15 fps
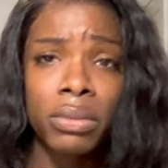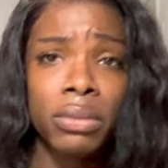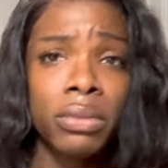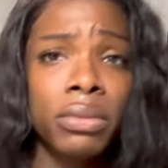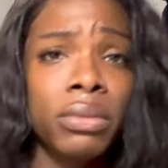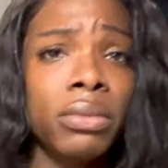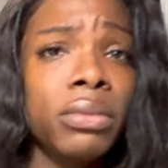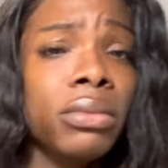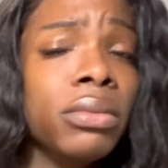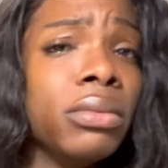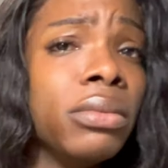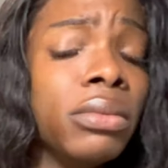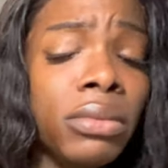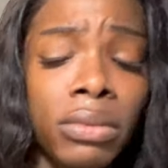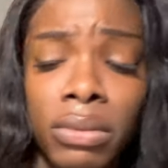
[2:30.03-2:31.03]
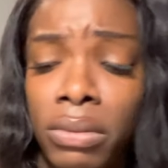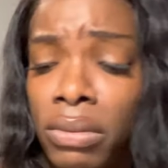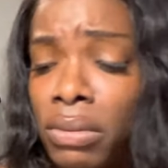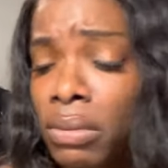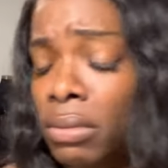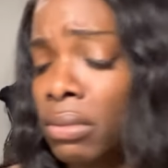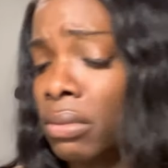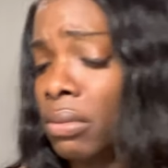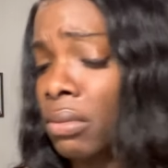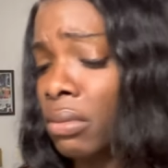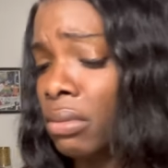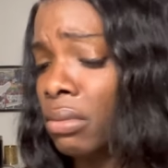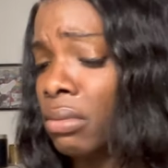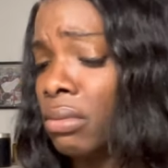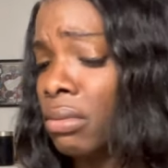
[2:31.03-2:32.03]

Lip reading: No one is speaking in this clip.